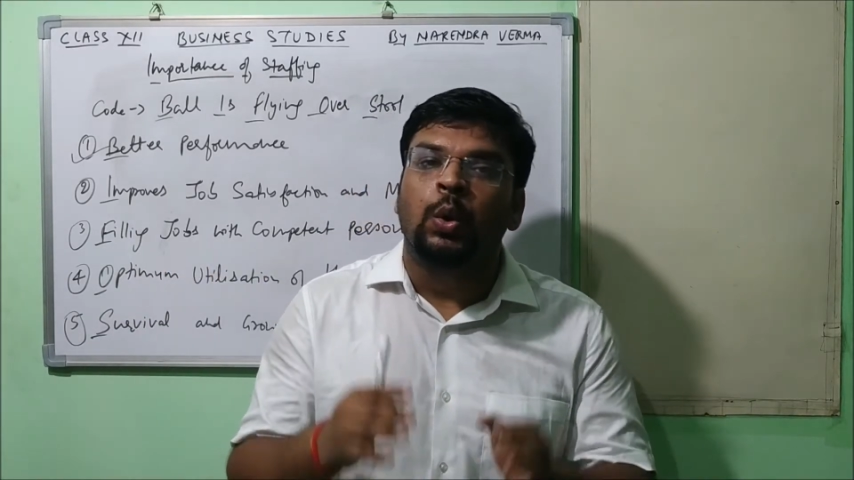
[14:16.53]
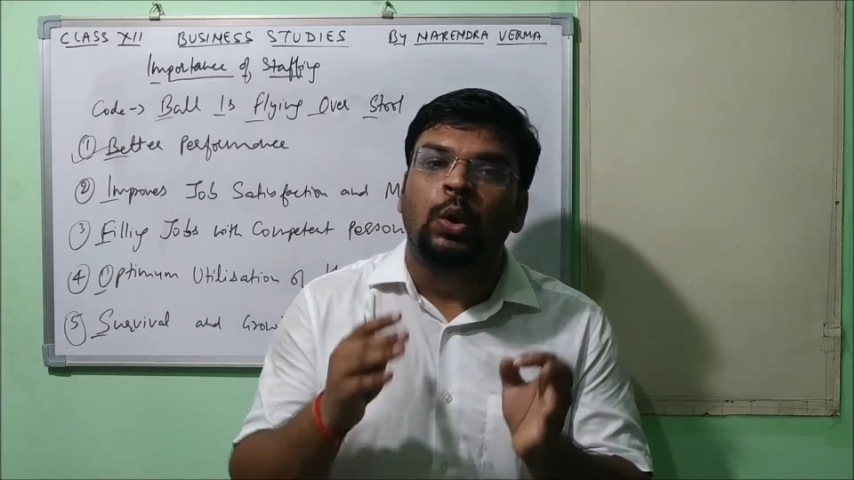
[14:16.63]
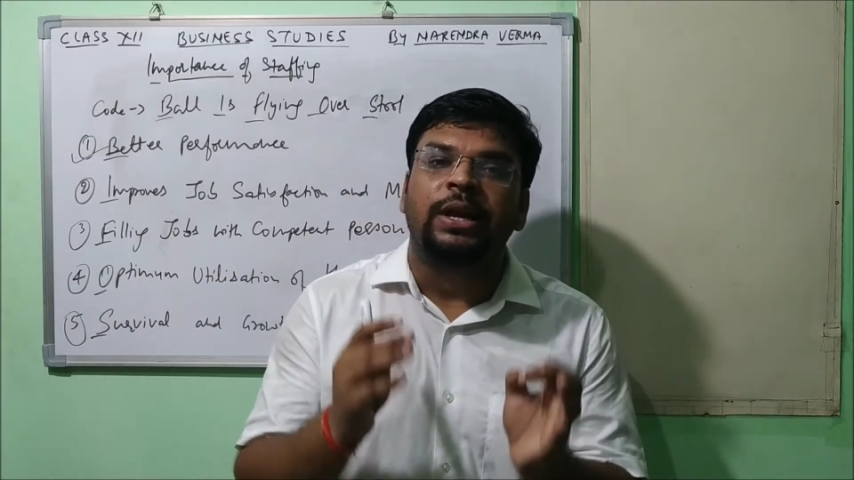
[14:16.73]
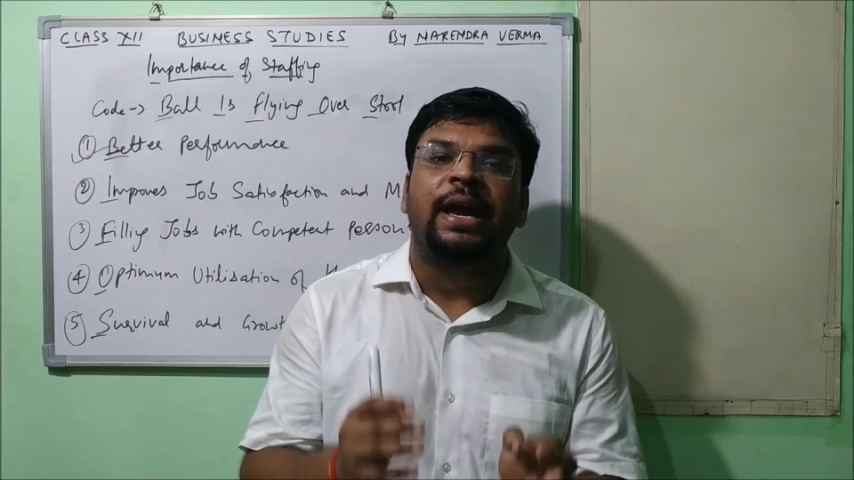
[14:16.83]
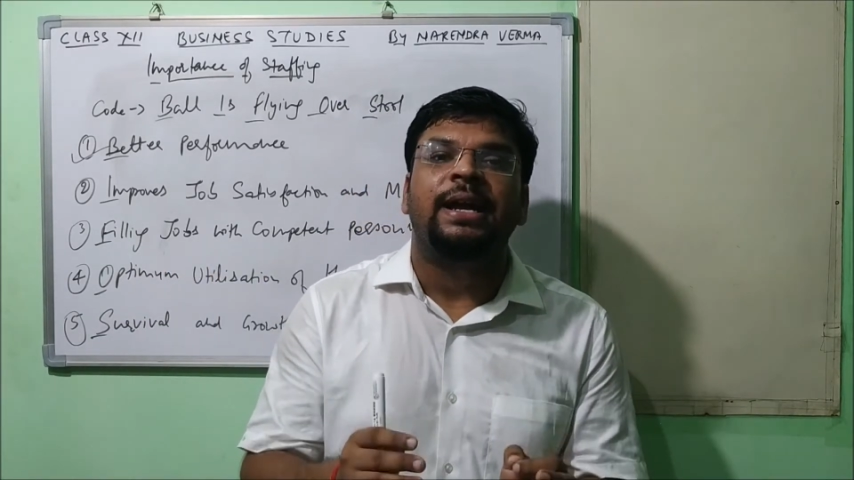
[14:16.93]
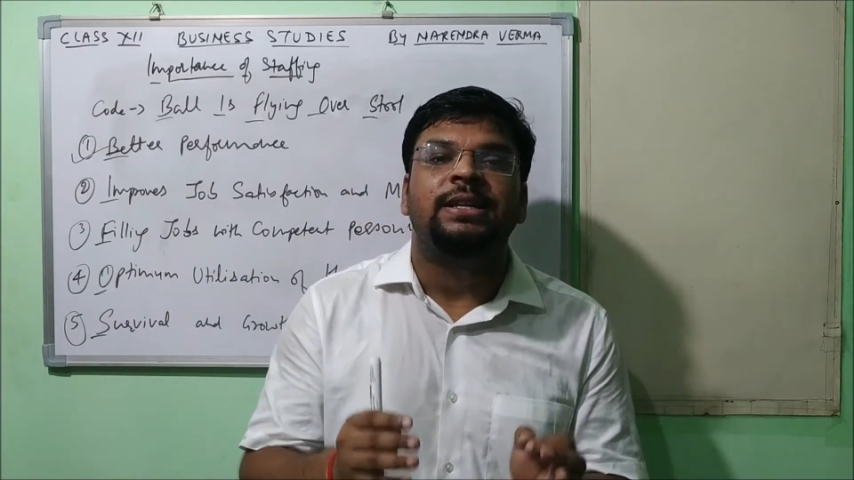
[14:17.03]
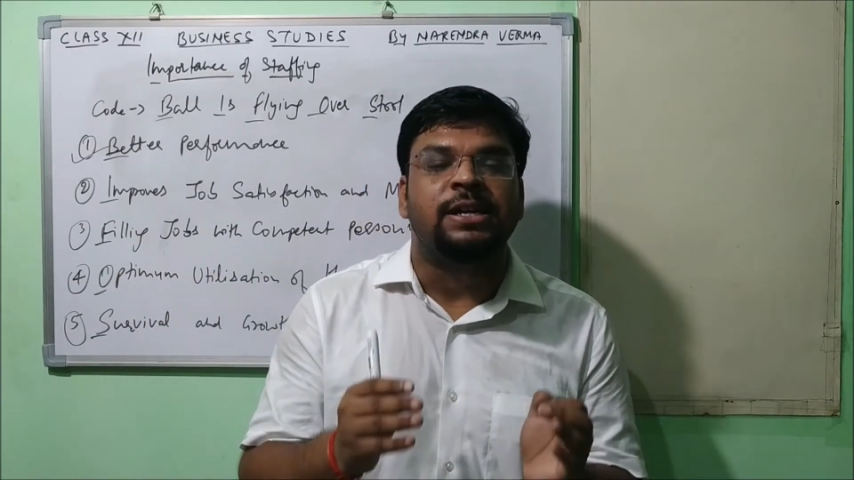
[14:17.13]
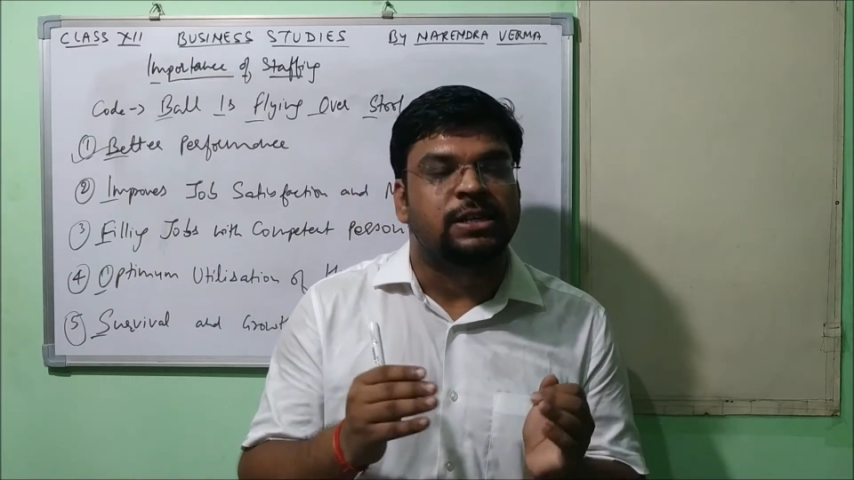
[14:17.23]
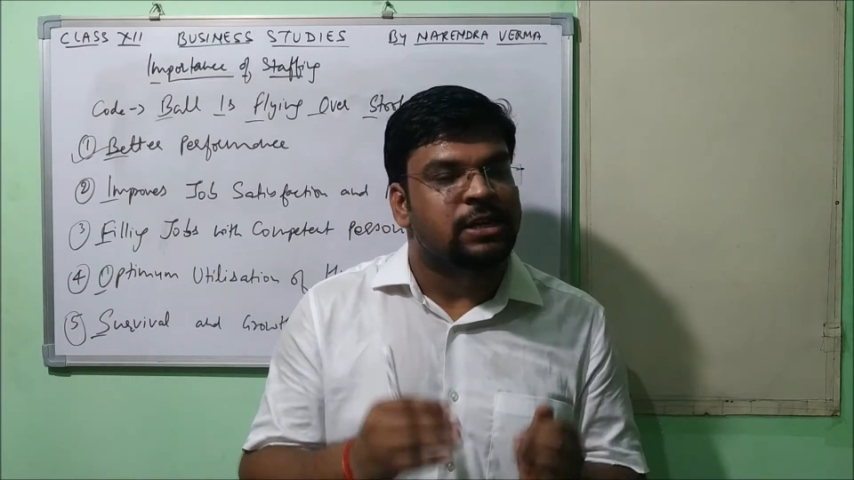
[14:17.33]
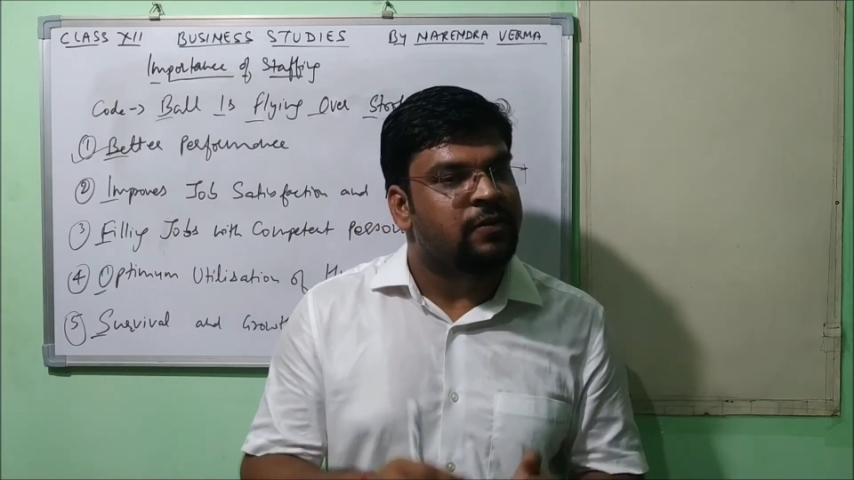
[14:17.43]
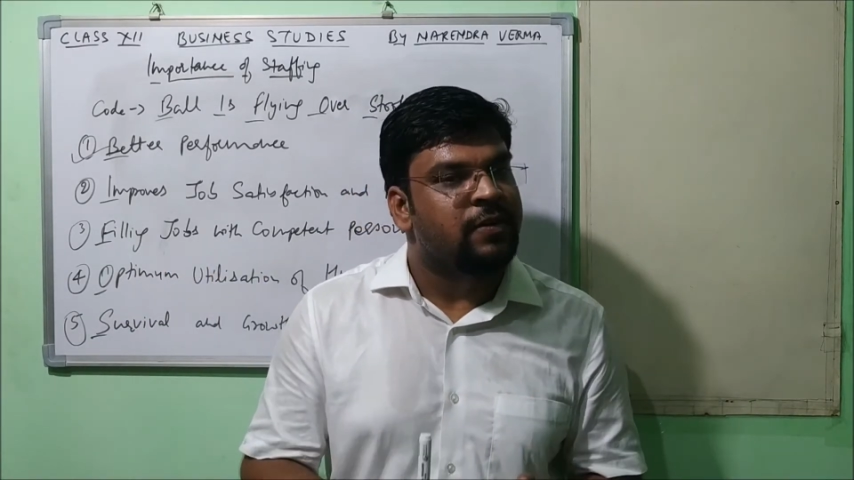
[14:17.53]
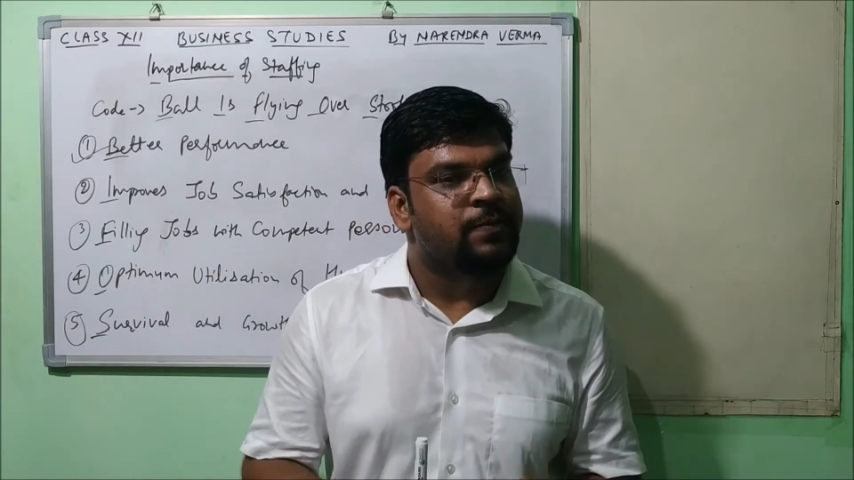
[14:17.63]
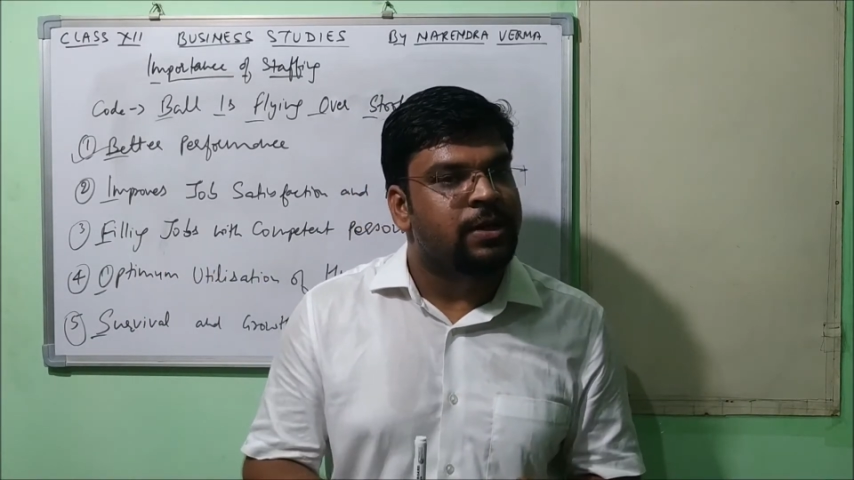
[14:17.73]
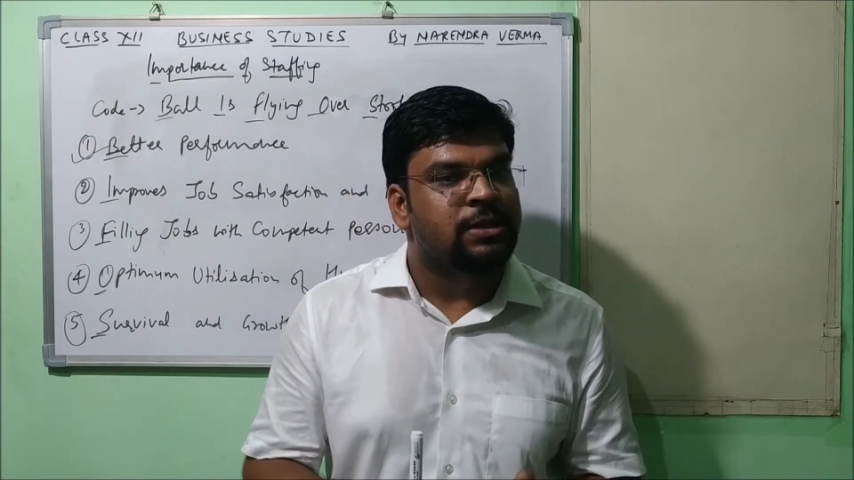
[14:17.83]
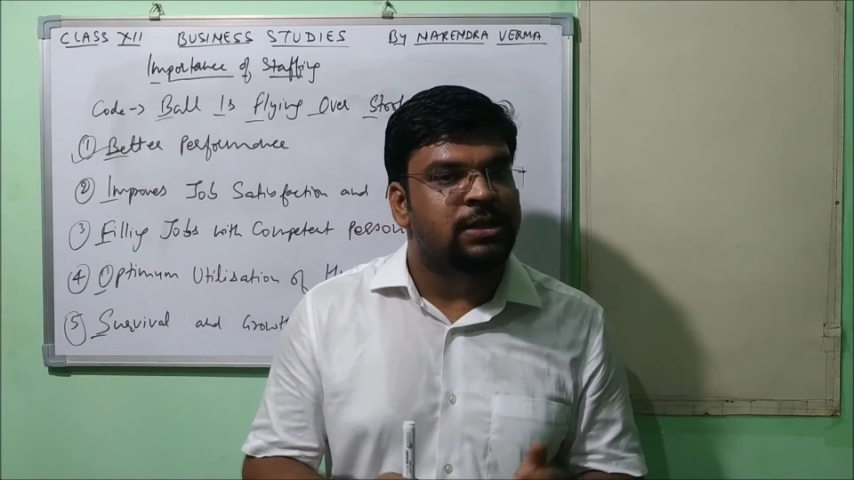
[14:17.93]
We'll get the deserving
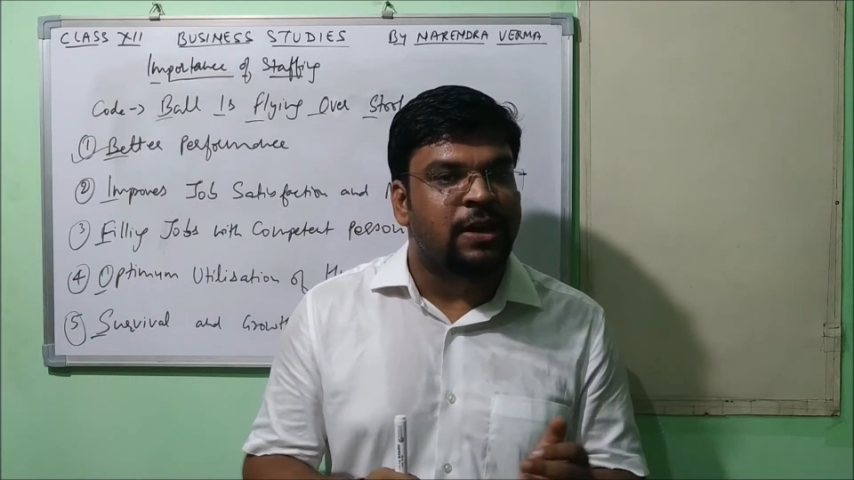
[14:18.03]
person,